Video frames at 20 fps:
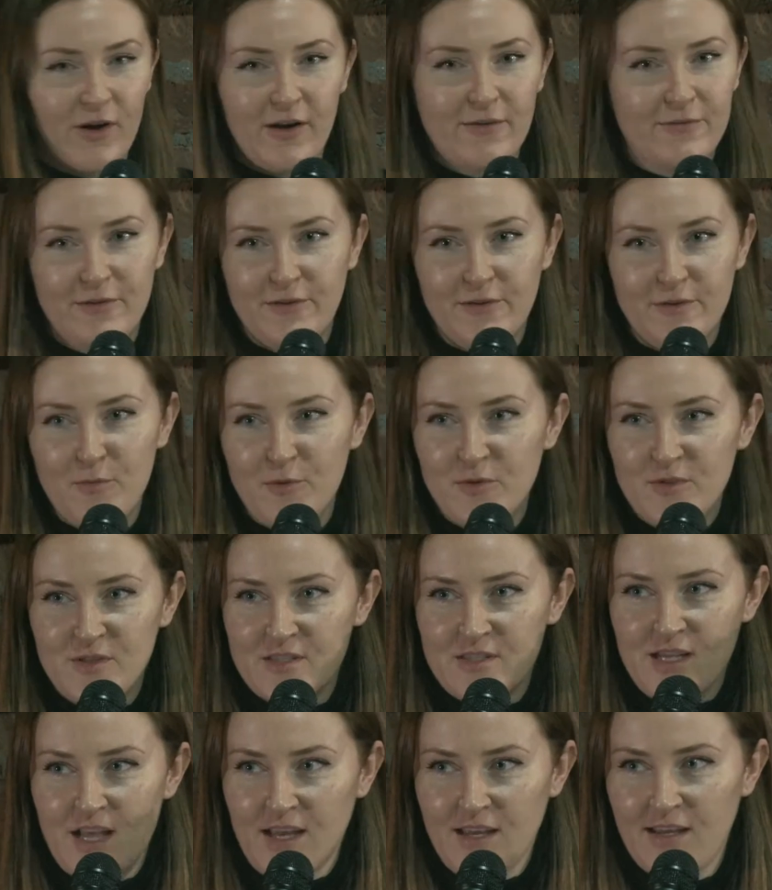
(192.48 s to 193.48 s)
whatever the
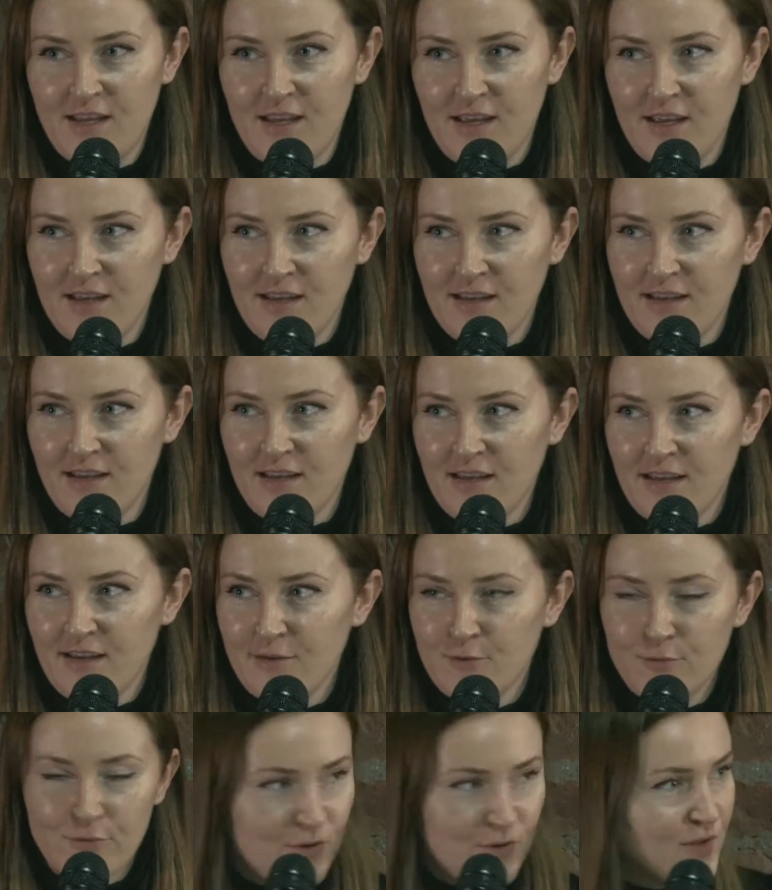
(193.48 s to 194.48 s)
most like
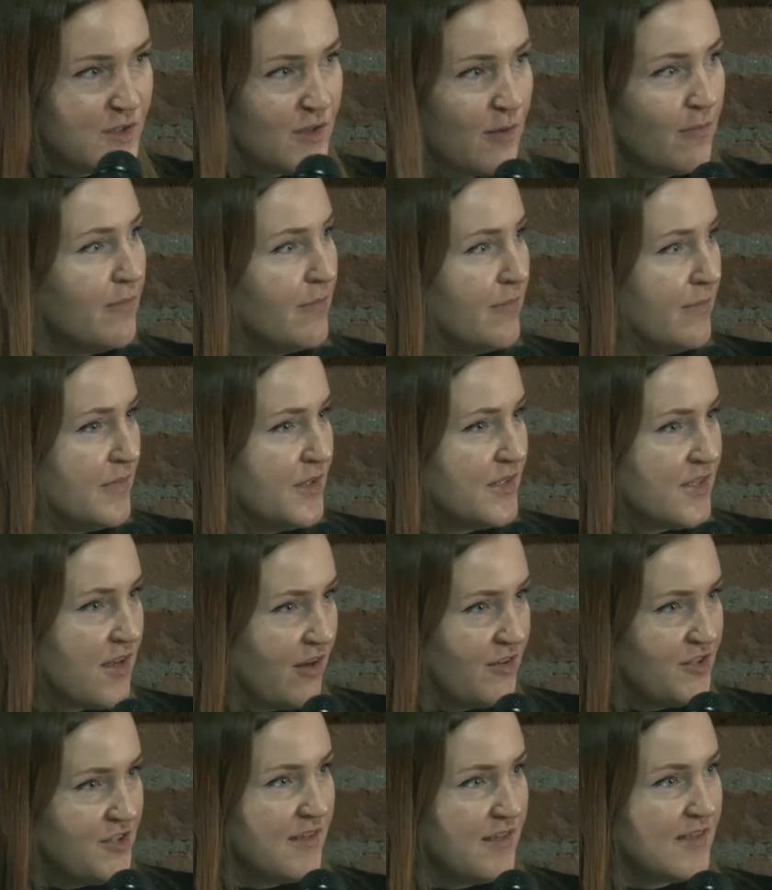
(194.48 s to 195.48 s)
gruesome
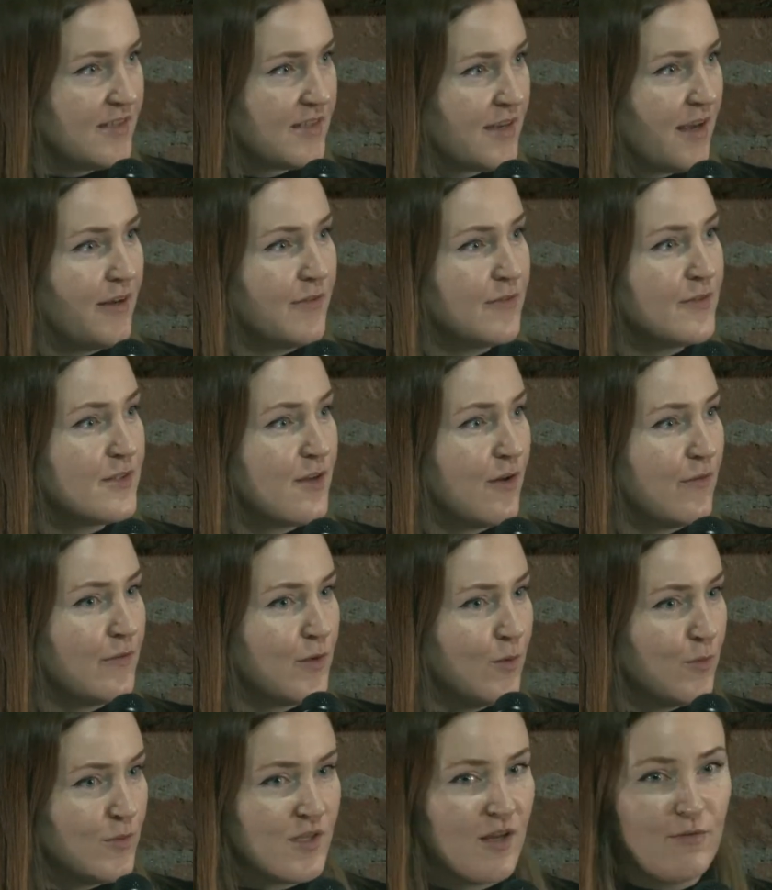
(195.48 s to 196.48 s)
misogynist kind of stuff
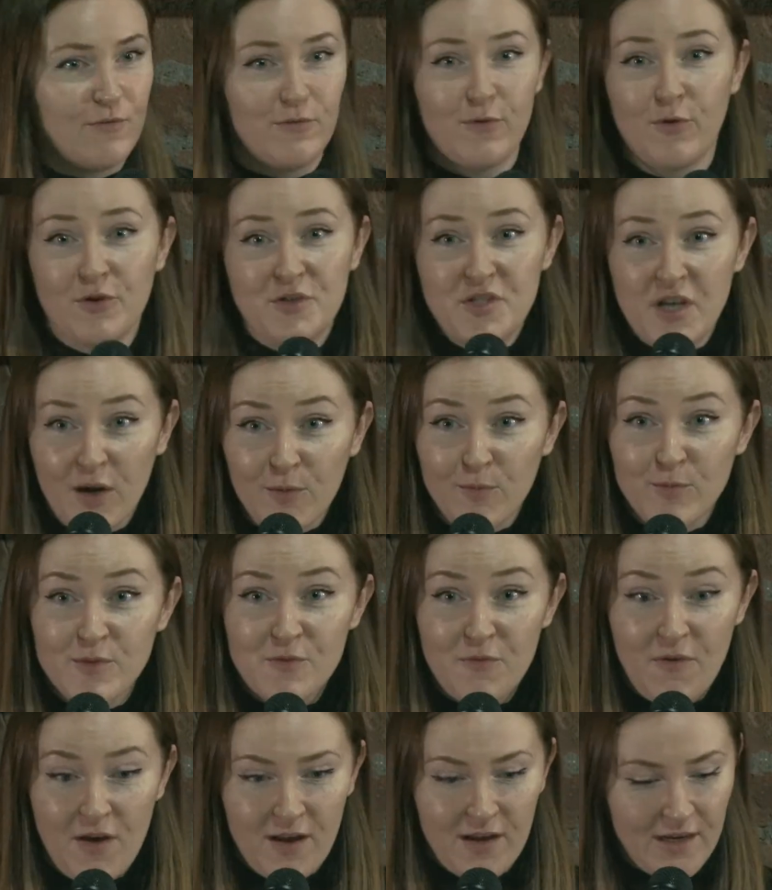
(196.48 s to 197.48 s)
that was on 4chan was
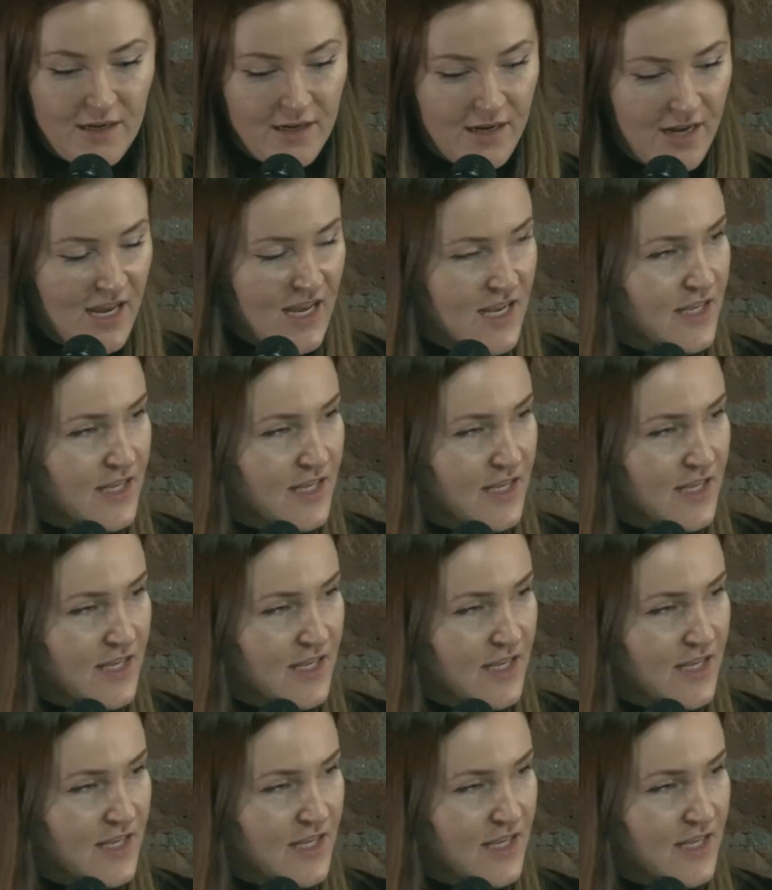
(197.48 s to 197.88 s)
fine.